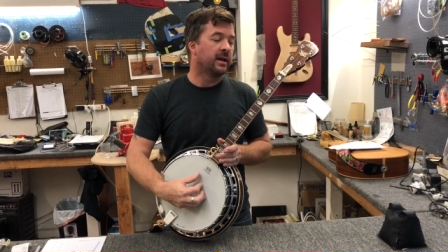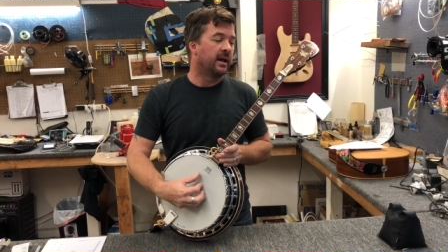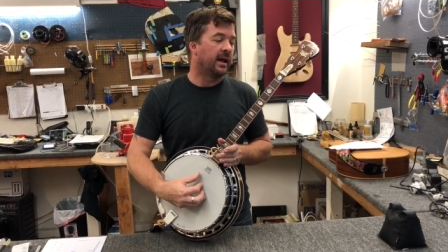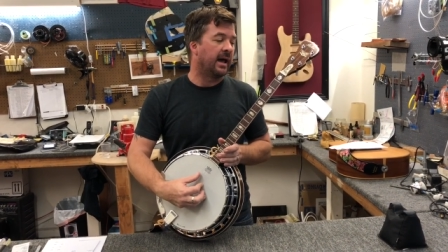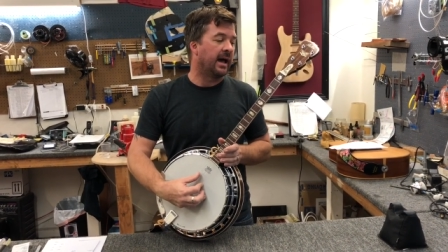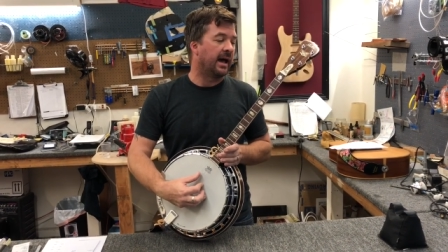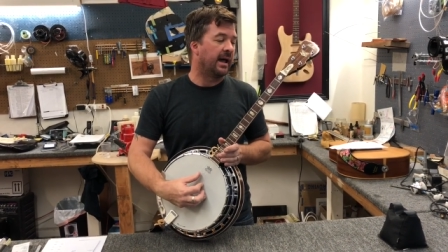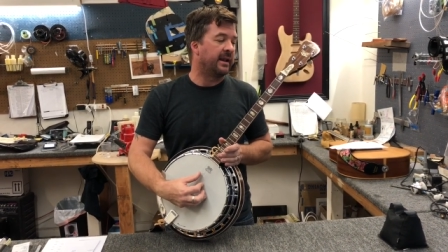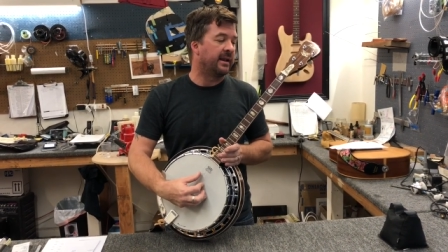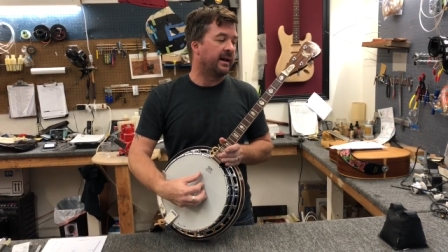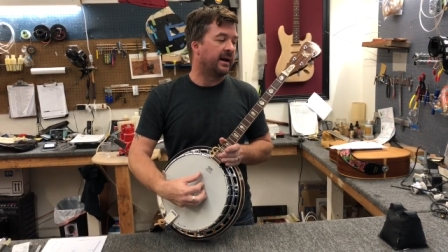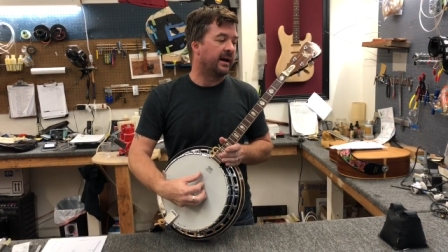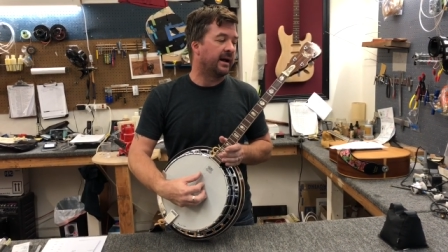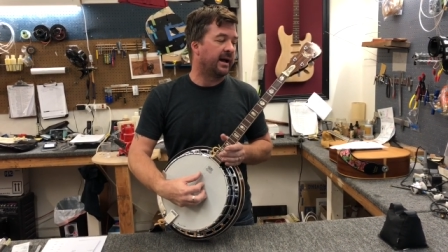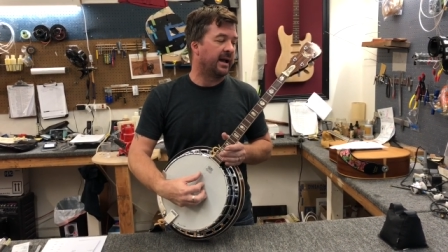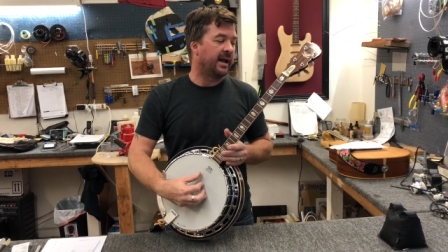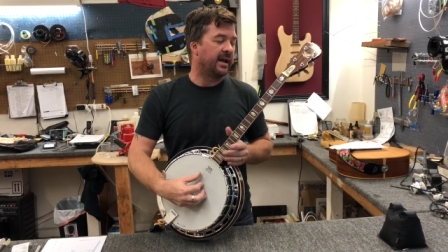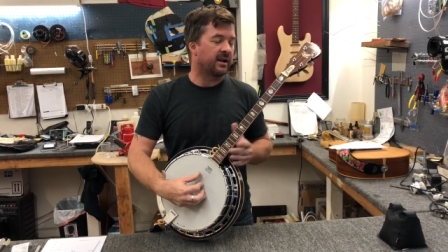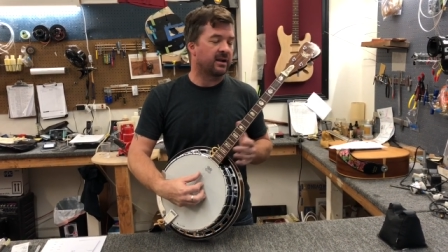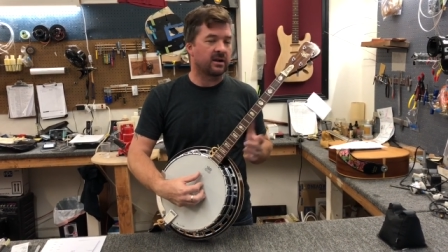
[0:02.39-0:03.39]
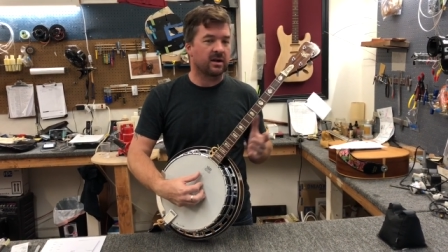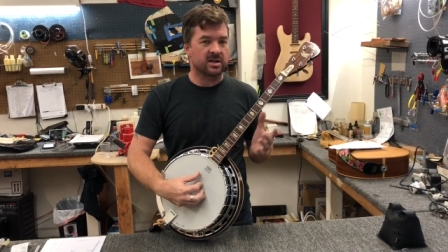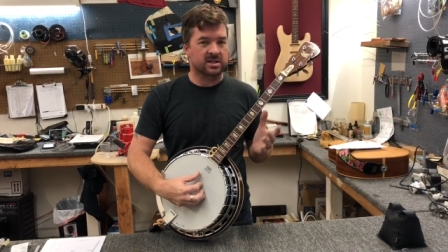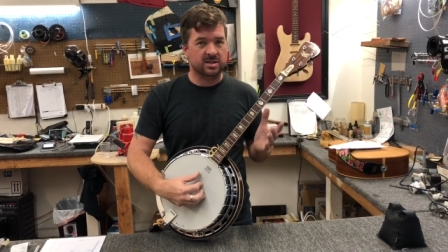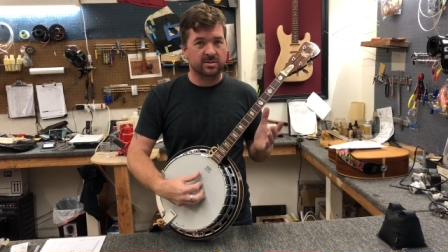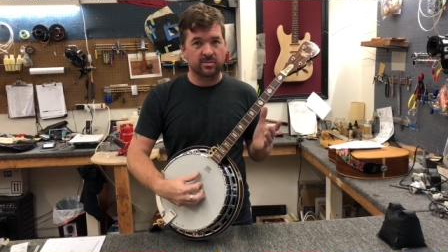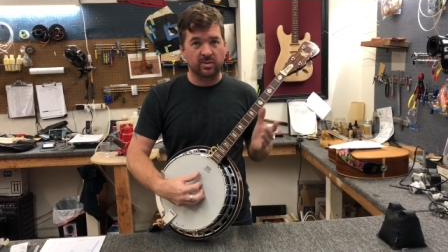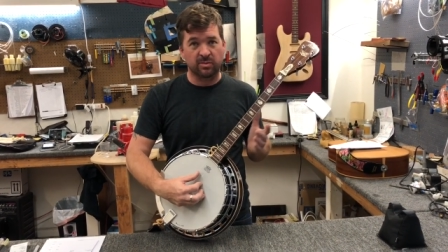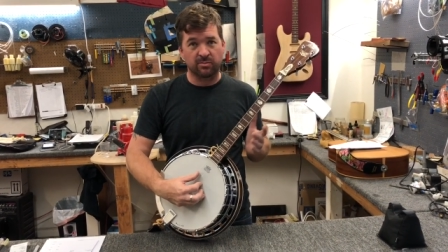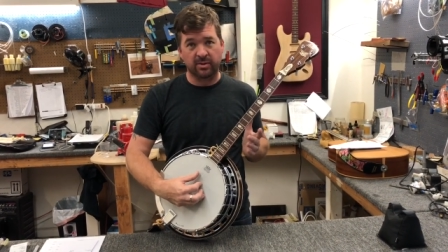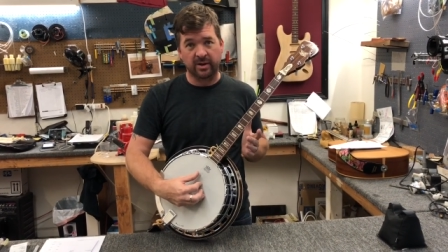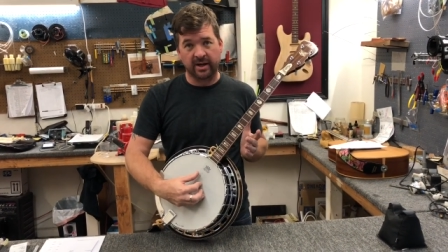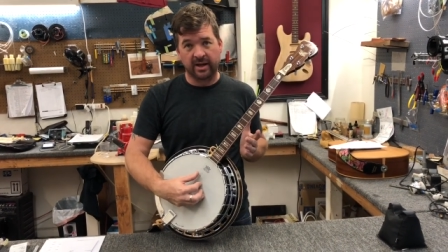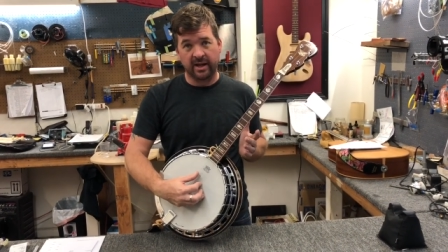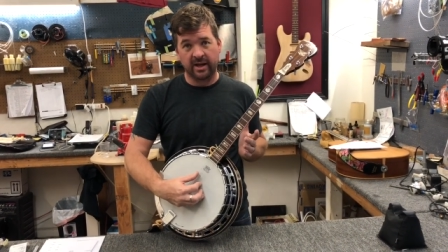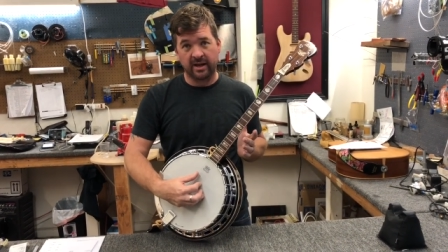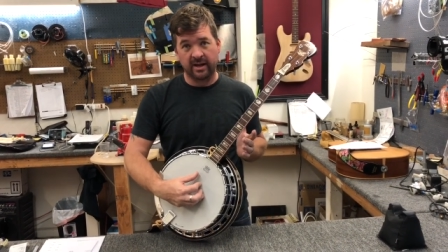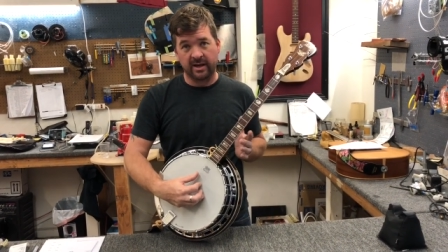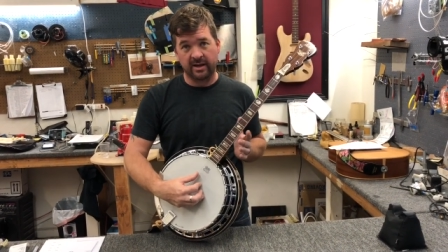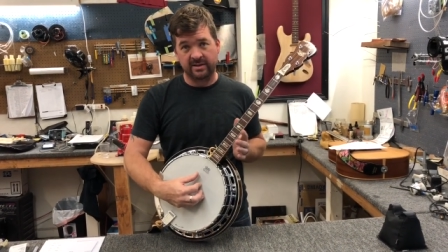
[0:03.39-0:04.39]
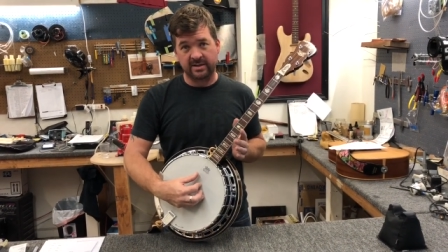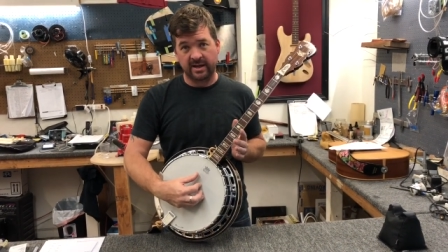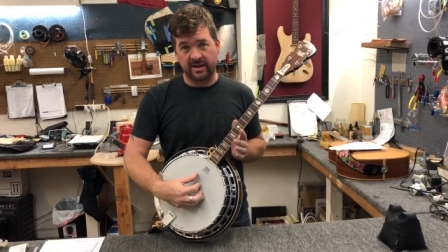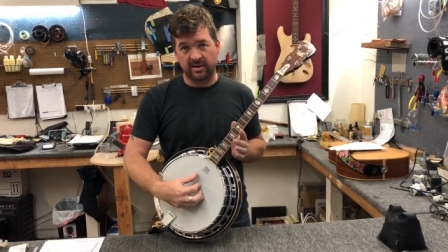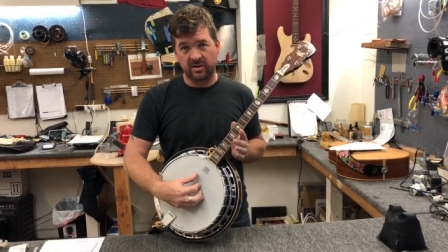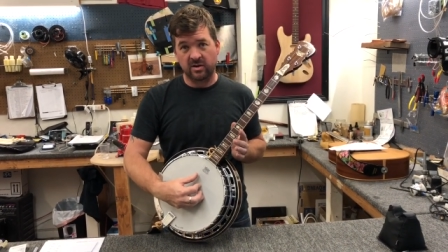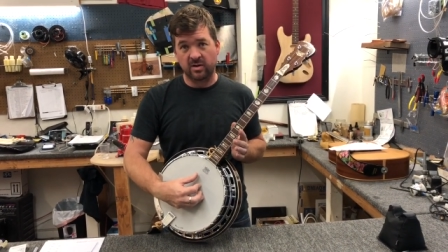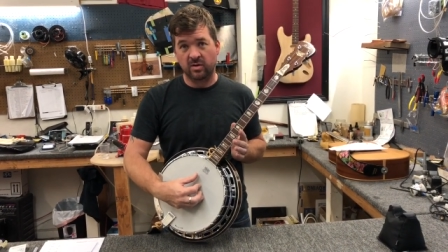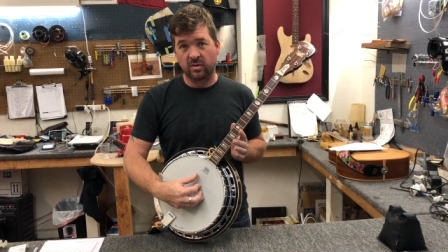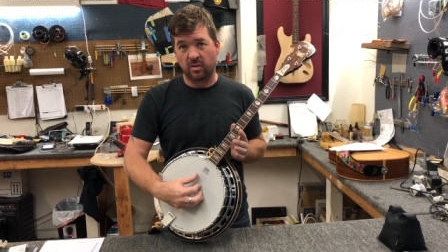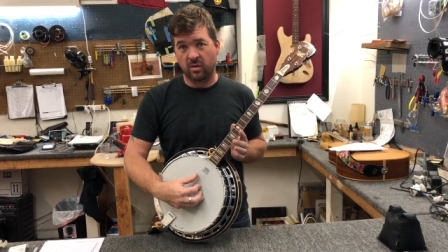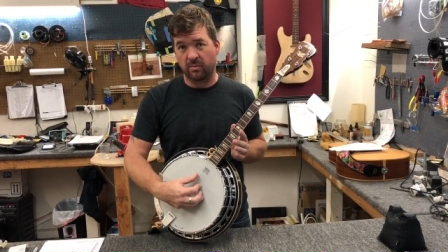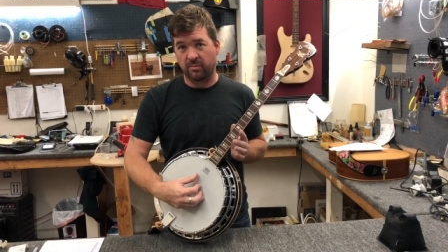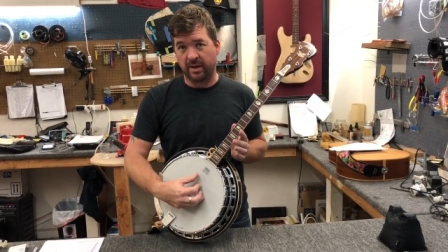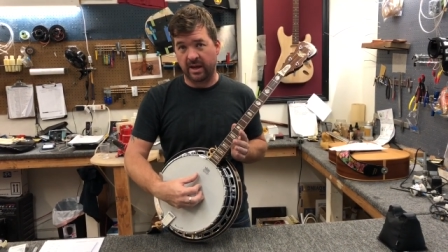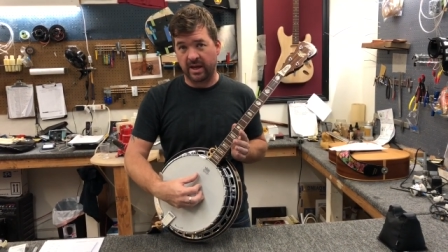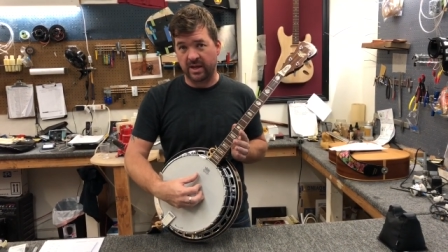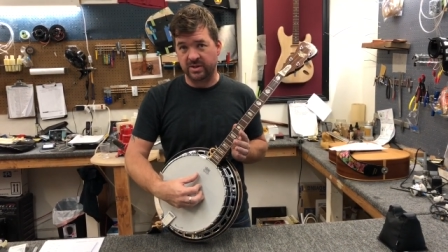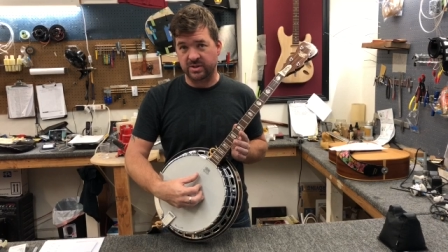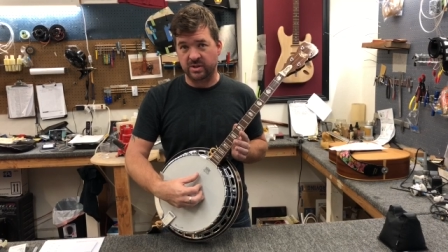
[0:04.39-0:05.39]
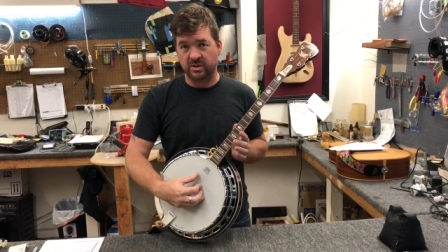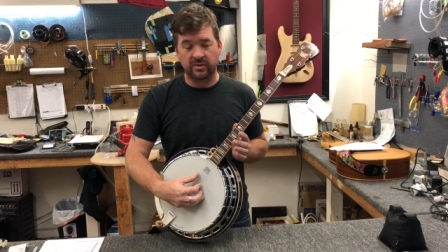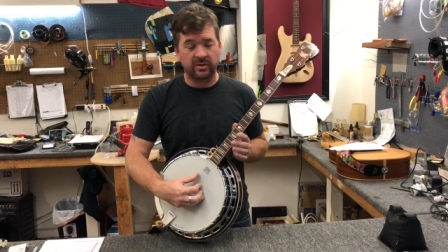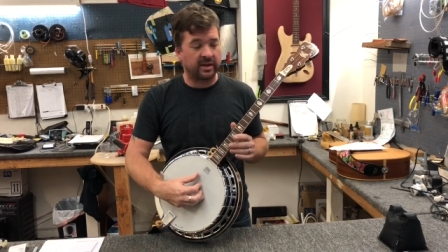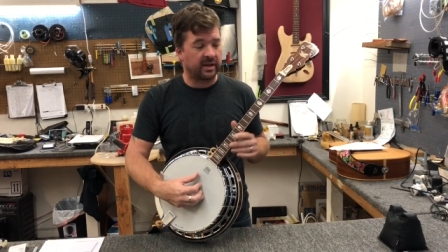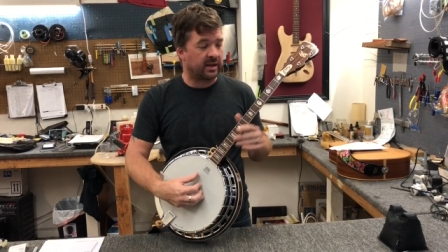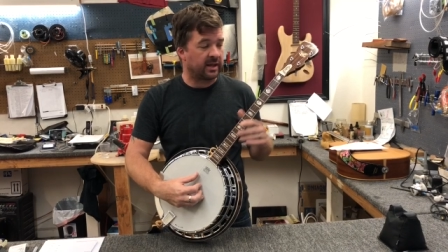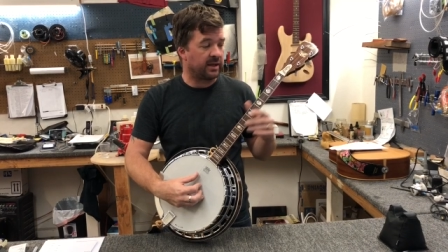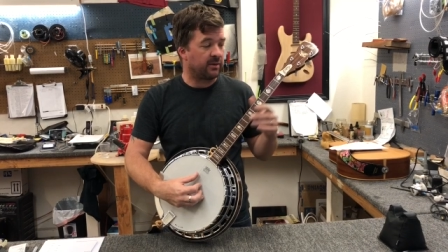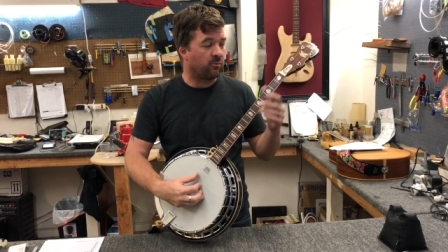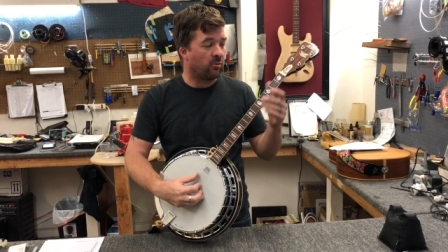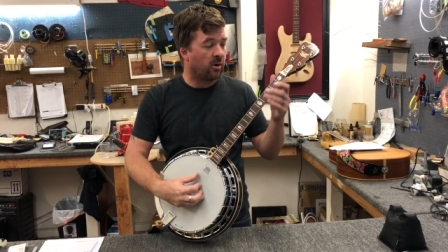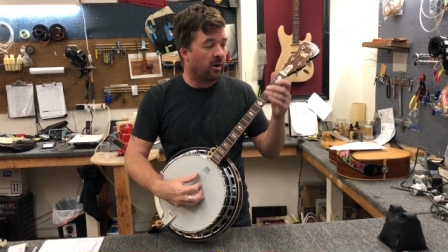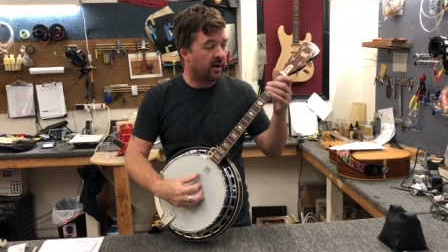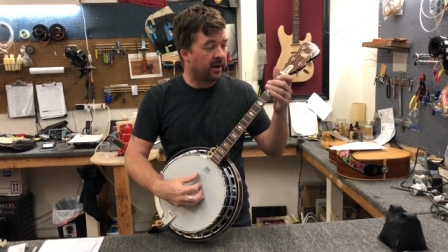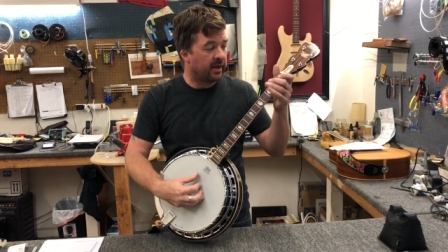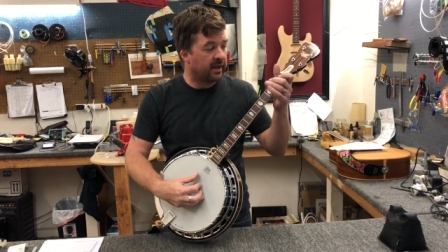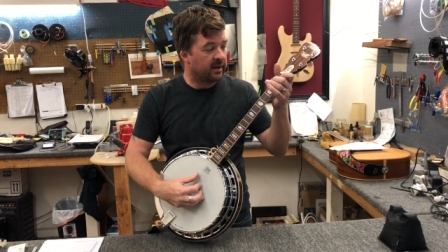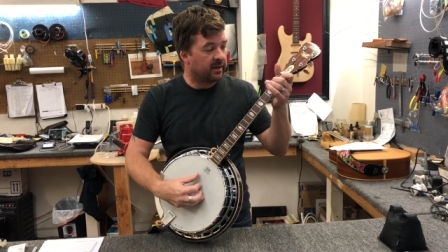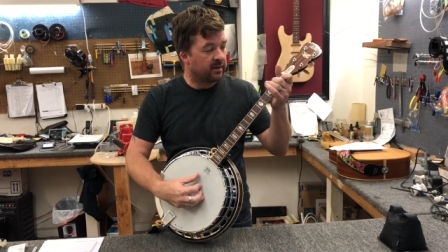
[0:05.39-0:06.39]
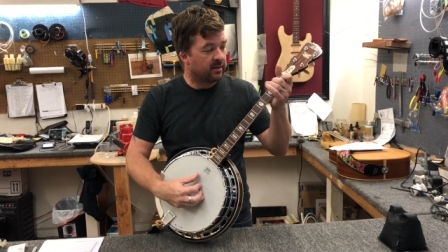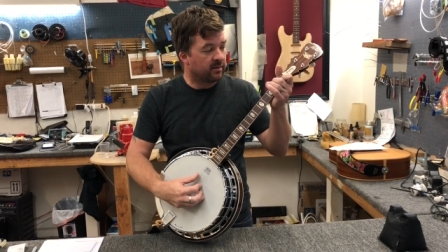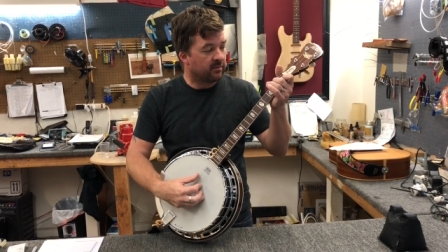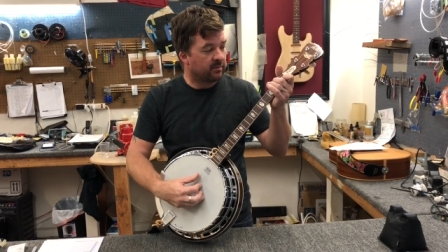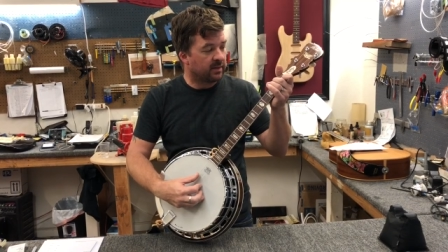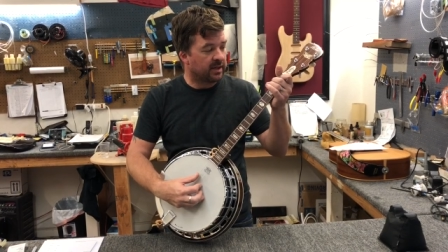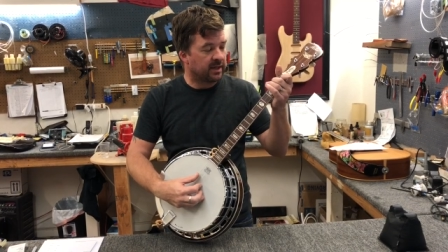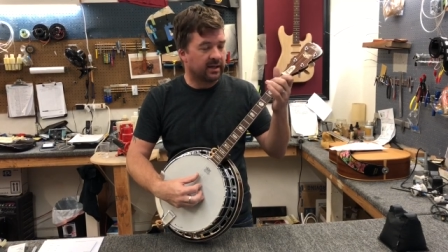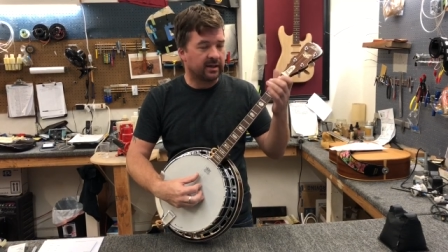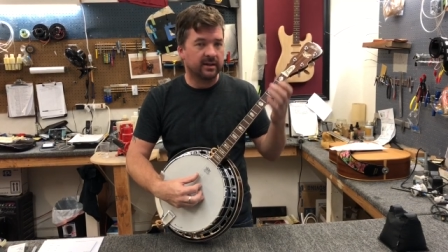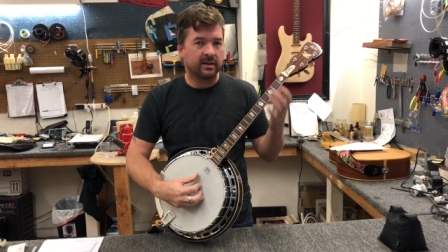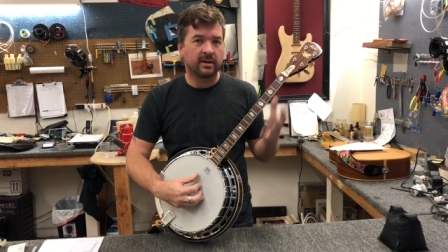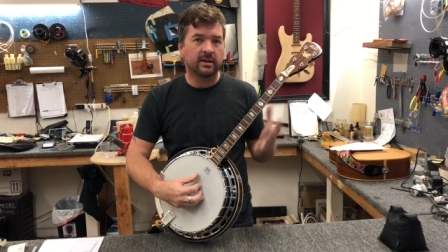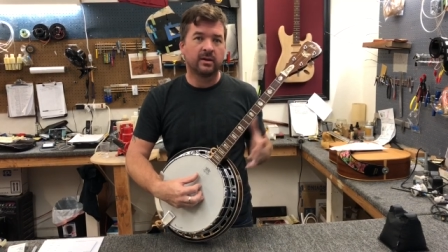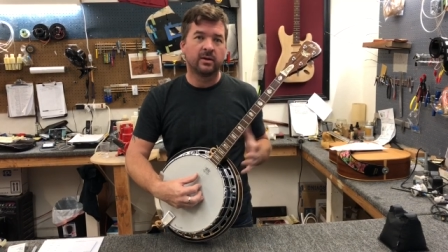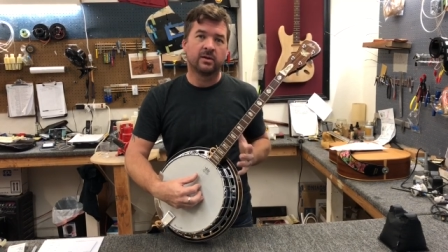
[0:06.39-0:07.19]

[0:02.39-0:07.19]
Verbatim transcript: and uh, I had a customer bring in a tenor banjo that he wanted me